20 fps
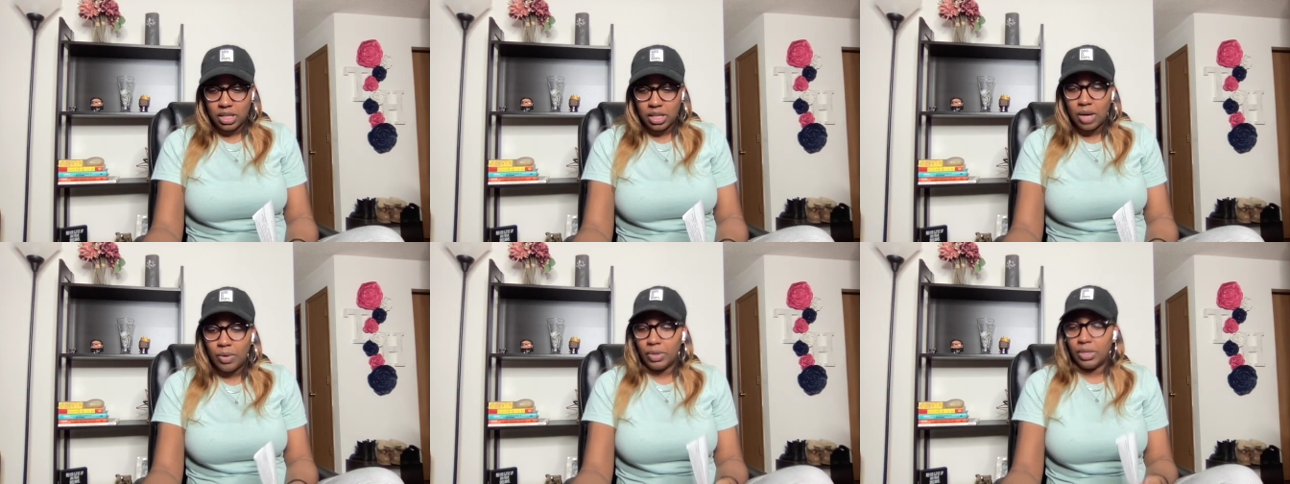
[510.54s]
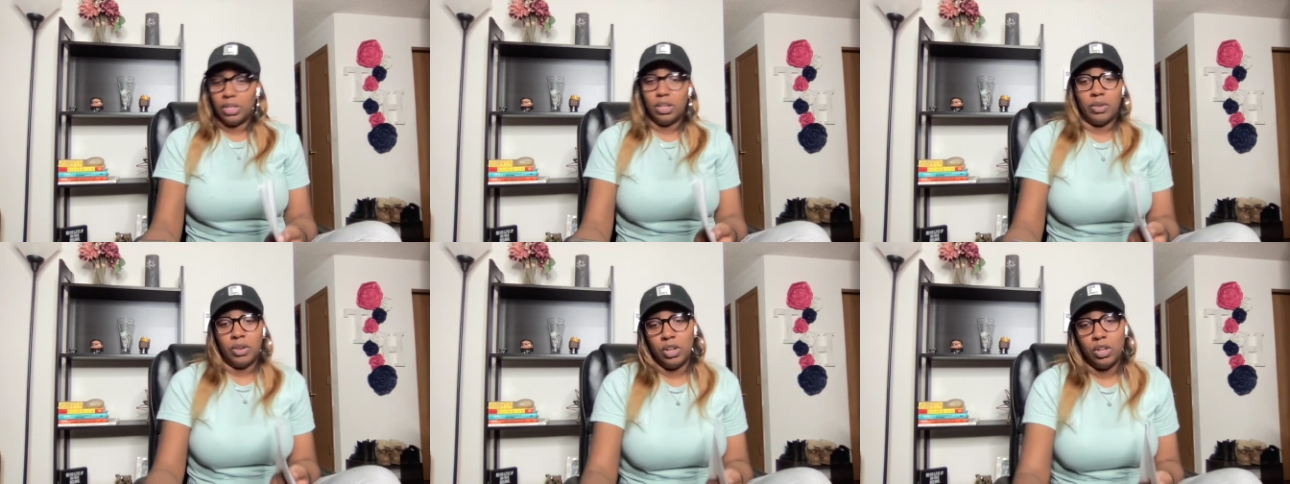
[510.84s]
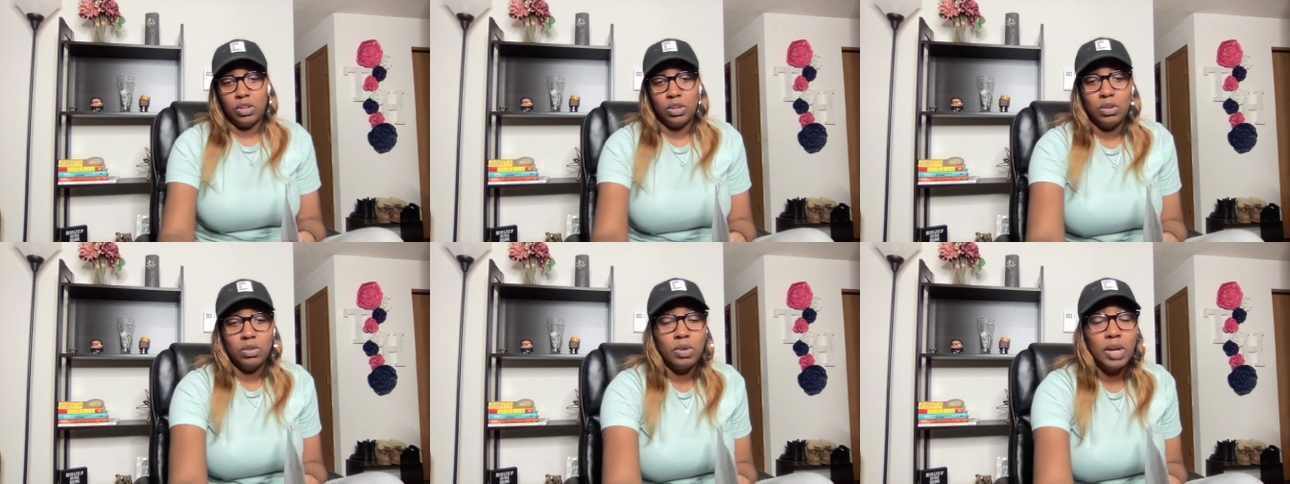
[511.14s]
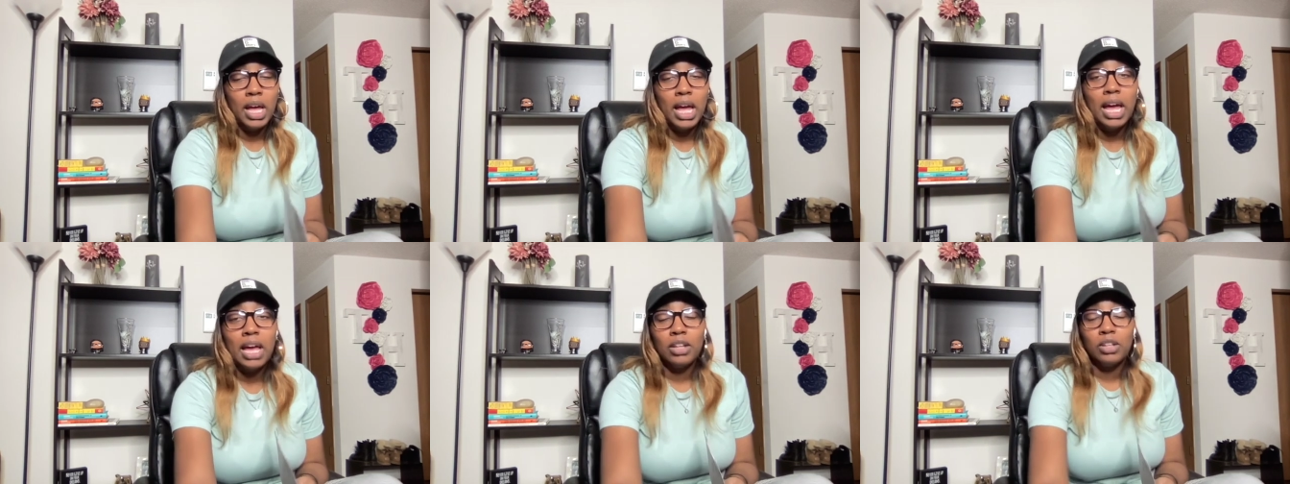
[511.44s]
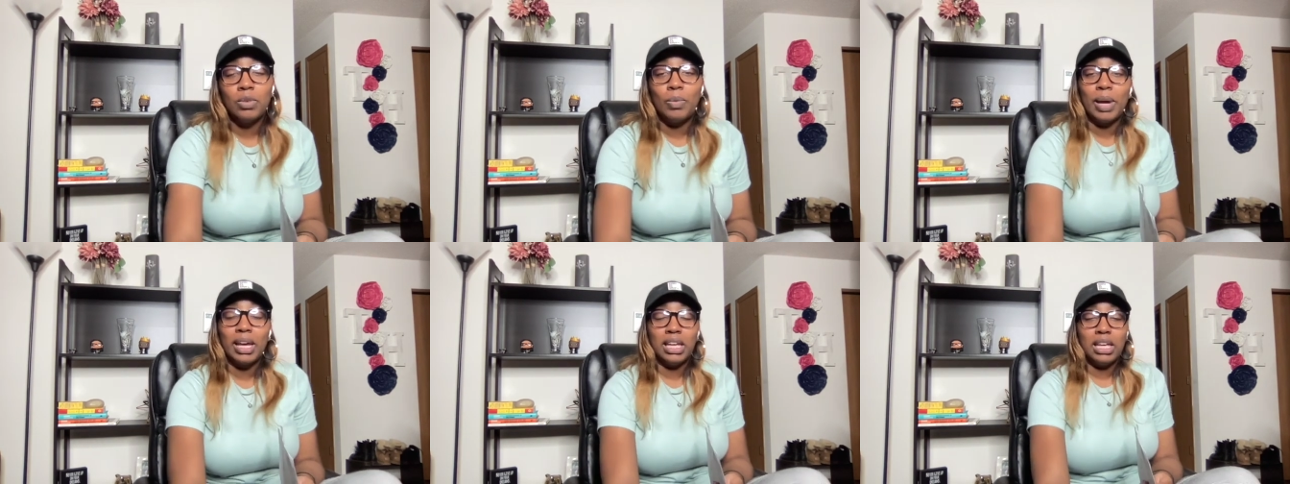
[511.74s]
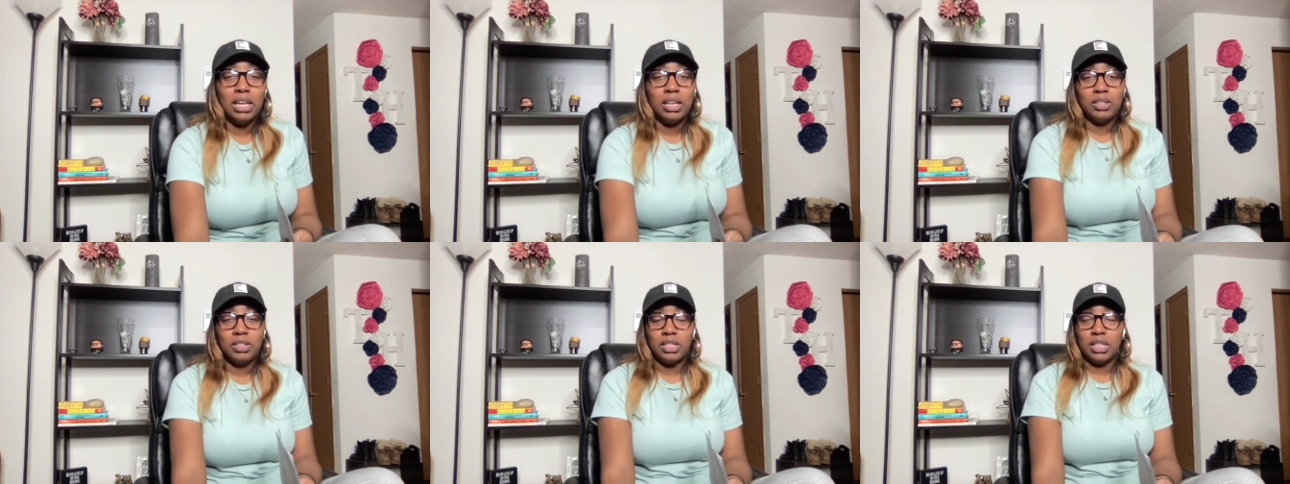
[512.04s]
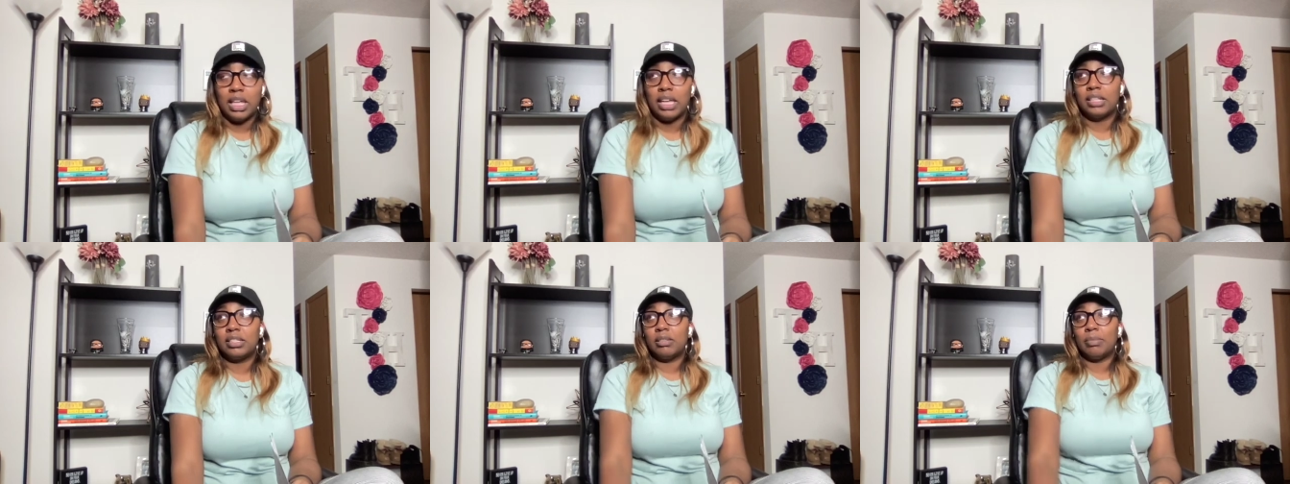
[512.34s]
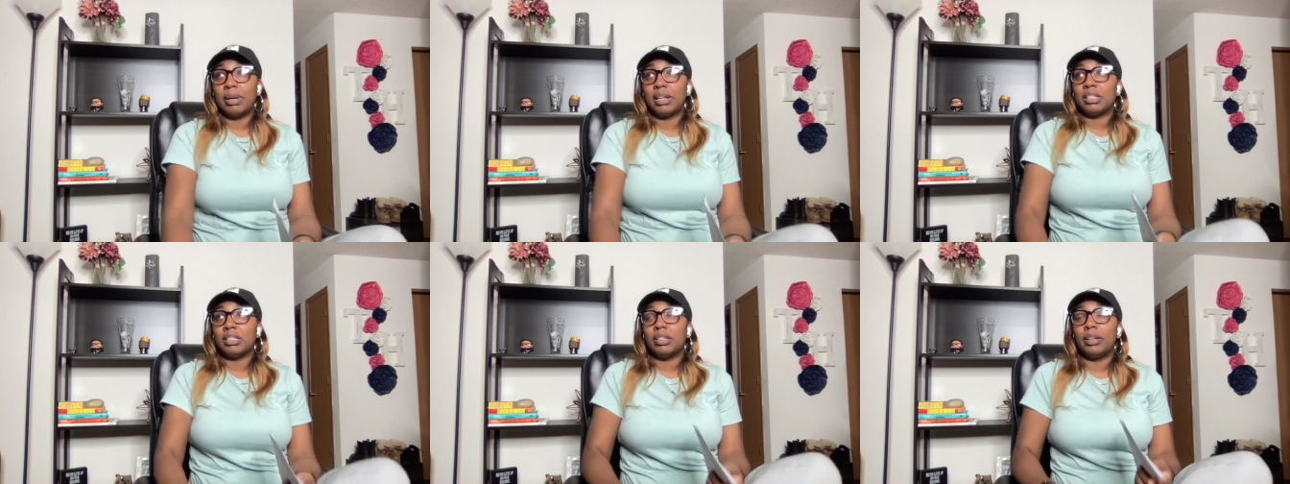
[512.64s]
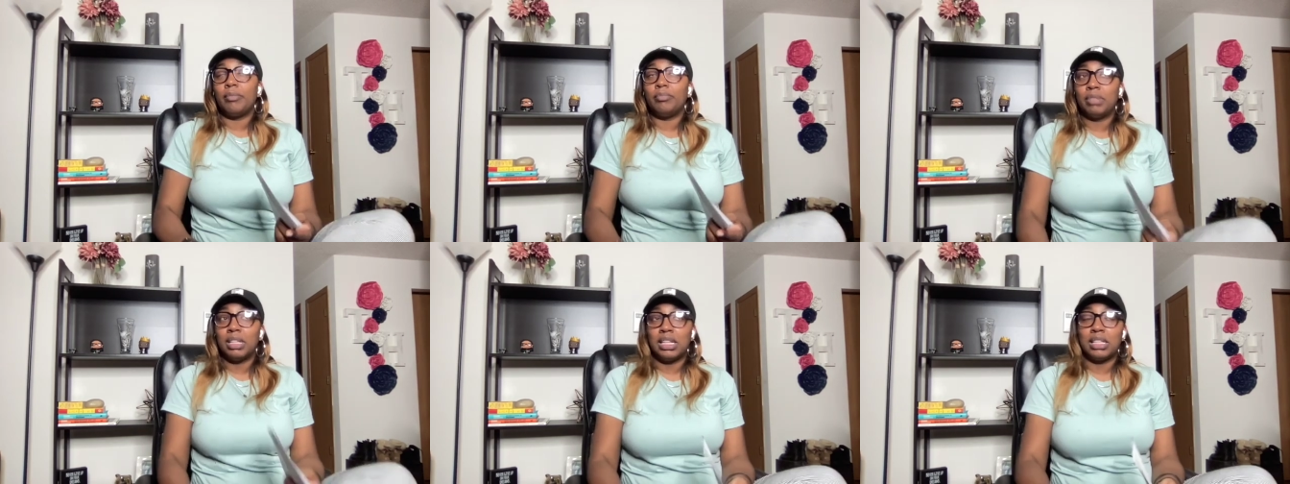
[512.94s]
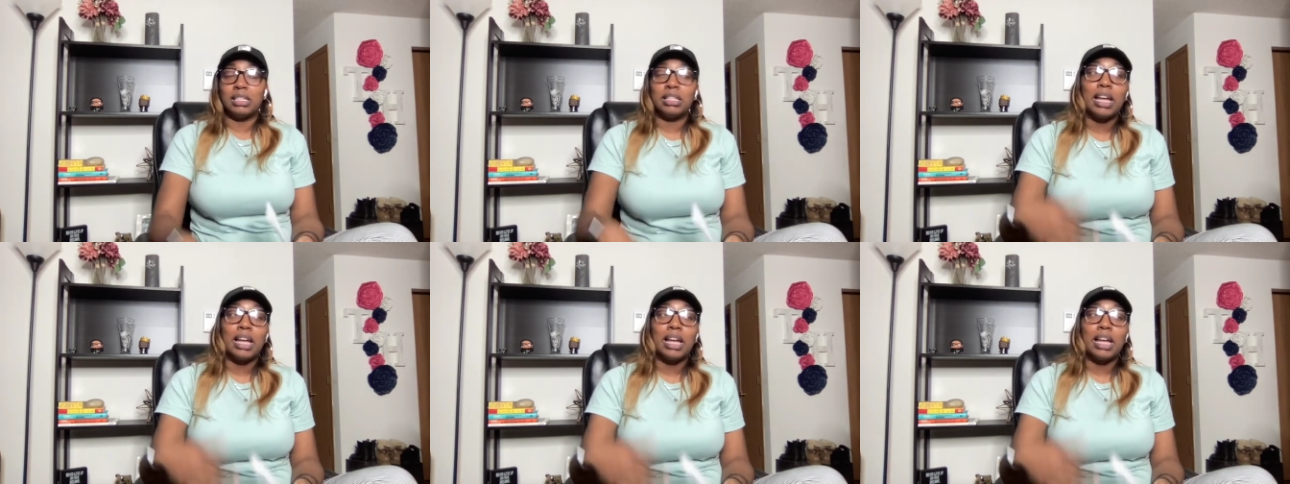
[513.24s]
Oh, it did already. Cool. The way he thinks about something is